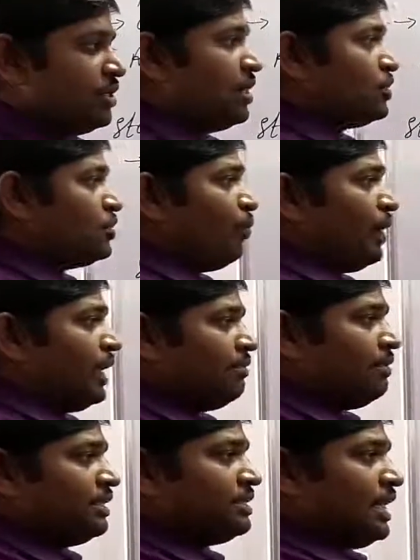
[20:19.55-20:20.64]
So whenever
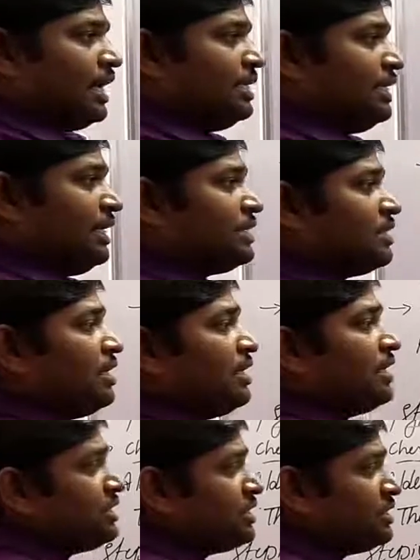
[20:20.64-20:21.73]
this highly electron
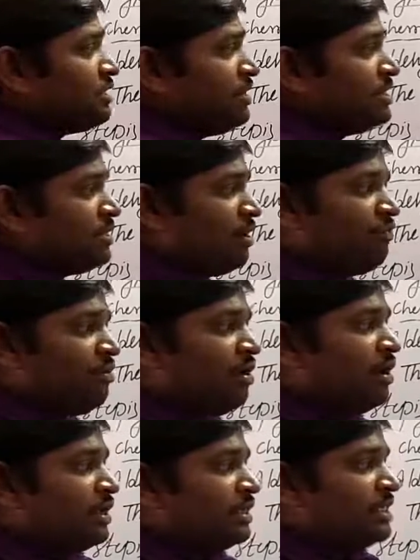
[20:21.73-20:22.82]
rich species of
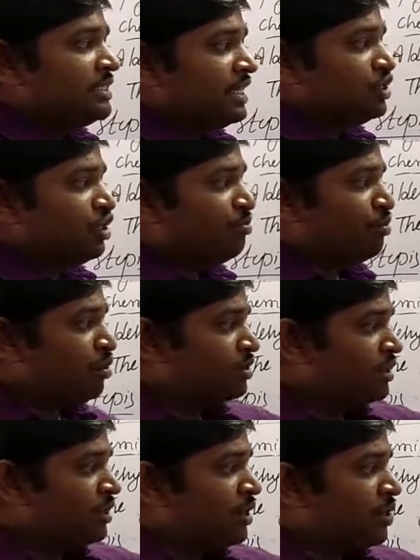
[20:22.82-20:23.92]
this addition
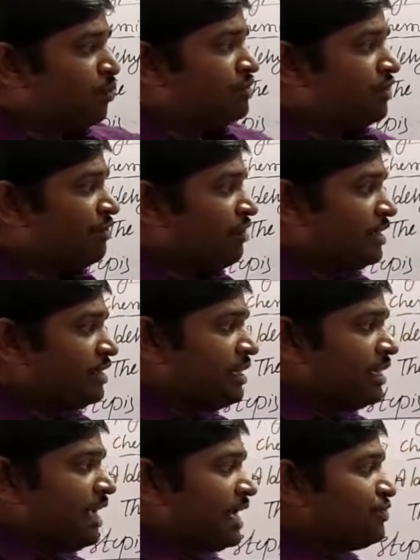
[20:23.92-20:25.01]
product which when further
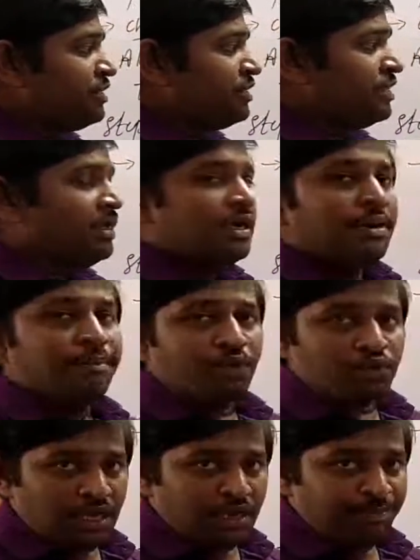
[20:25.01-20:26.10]
reacts with
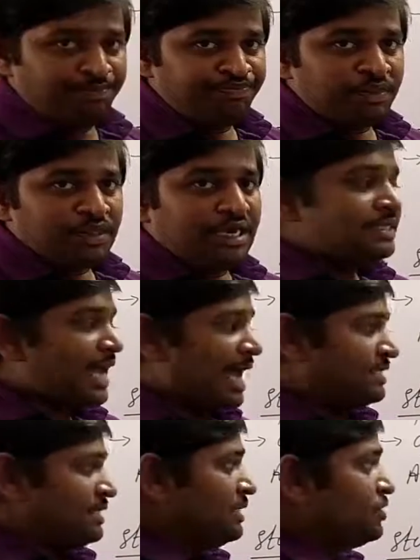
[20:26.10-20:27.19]
proton, that is
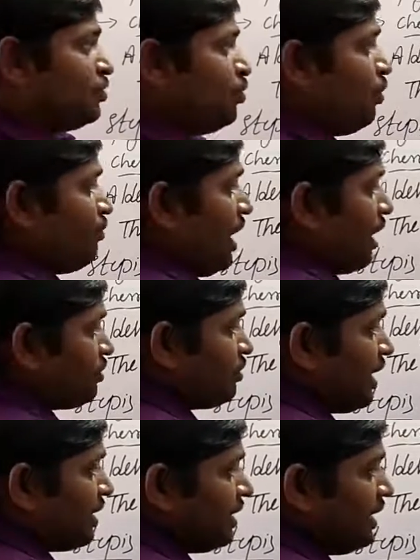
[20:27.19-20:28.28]
acid, so we have to
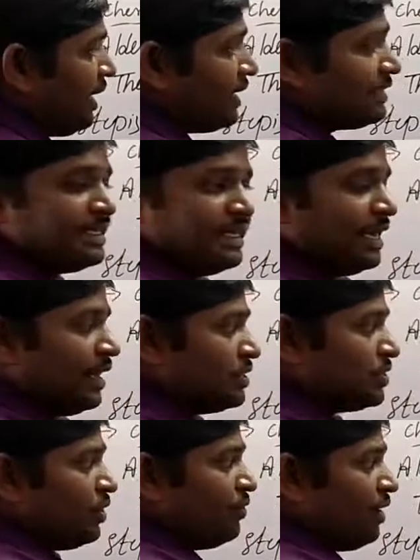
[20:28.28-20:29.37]
add the HCN.
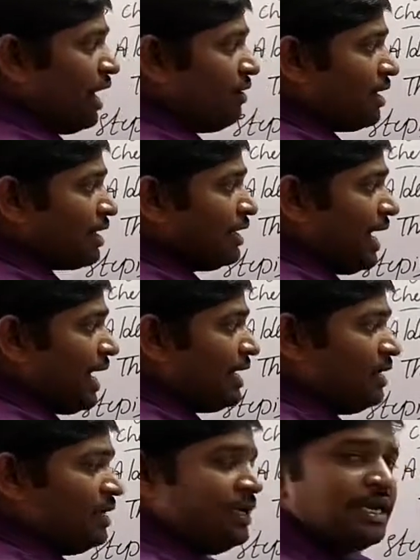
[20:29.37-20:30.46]
So we have already added
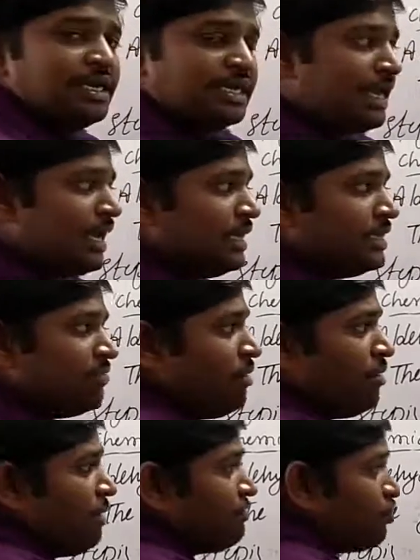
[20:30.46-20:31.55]
cyanide in the form
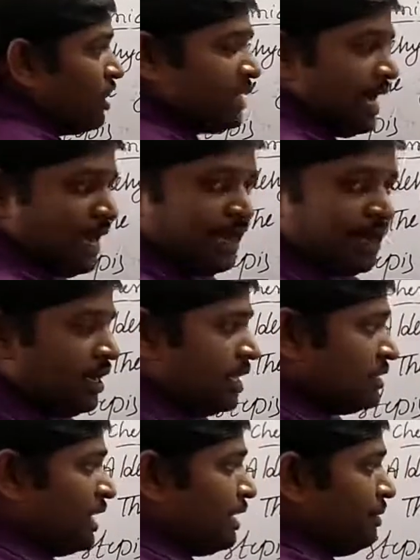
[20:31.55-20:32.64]
of sodium cyanide.
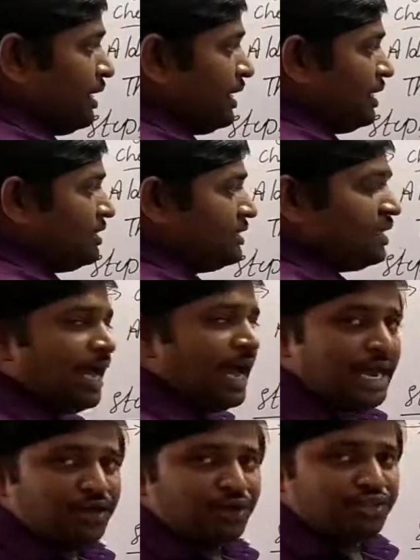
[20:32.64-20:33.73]
The remaining is
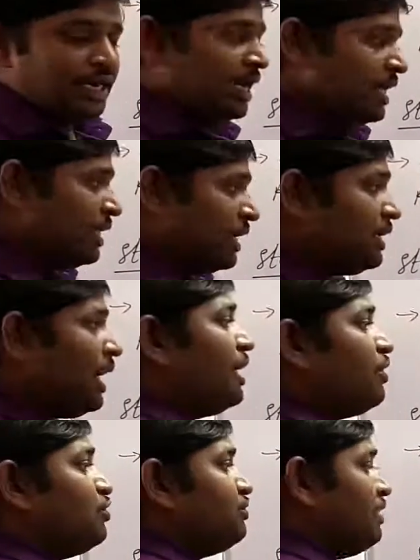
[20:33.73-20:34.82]
hydrogen. That
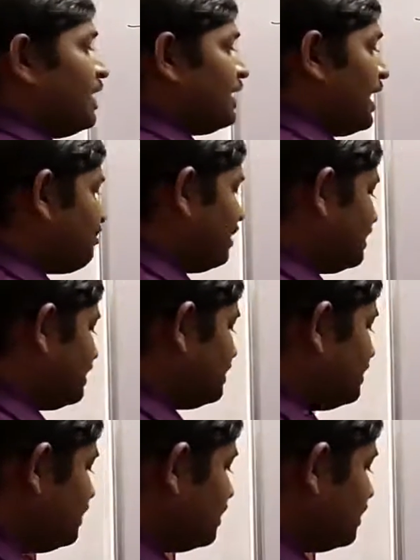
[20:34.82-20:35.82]
hydrogen will attack by that